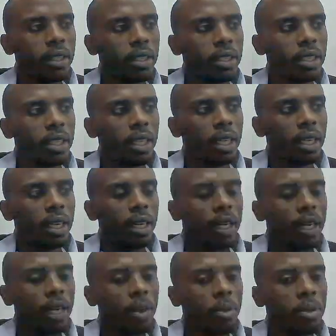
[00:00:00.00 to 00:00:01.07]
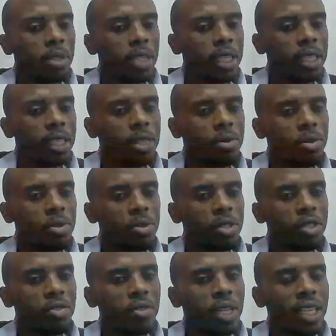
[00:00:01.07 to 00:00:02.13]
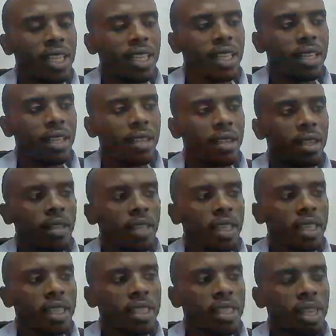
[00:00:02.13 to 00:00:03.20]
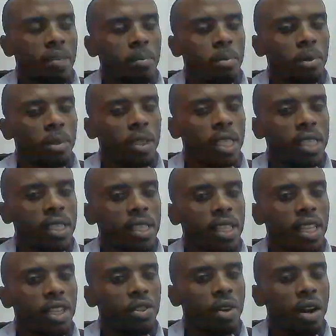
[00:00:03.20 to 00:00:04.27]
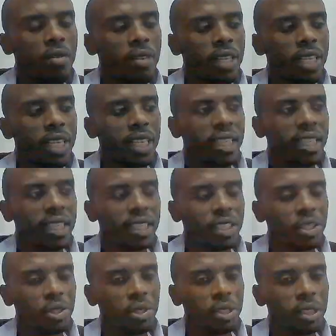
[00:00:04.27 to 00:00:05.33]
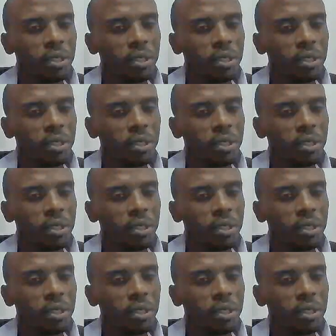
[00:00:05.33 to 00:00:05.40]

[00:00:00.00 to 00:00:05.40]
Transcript: I just want to give you another example. Let's say that you have a directory